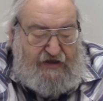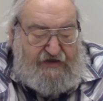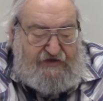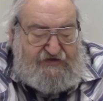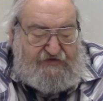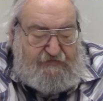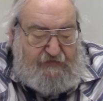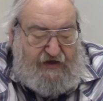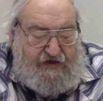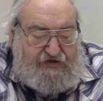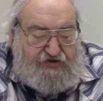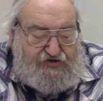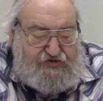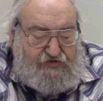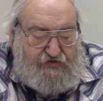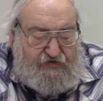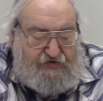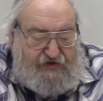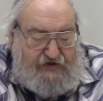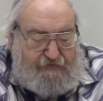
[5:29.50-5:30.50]
is make
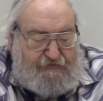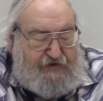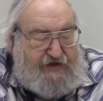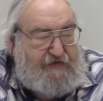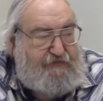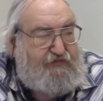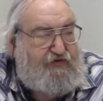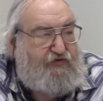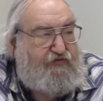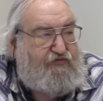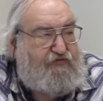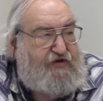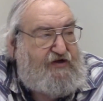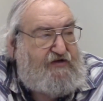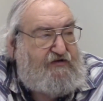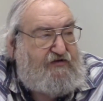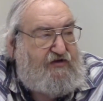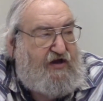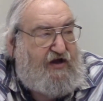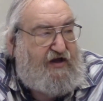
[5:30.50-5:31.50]
sure that people
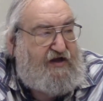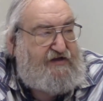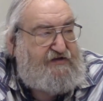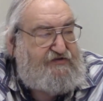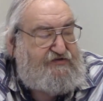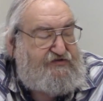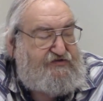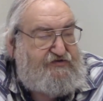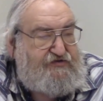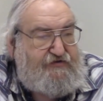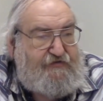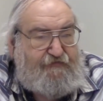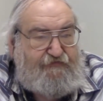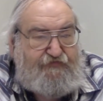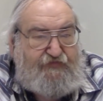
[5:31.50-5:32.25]
realized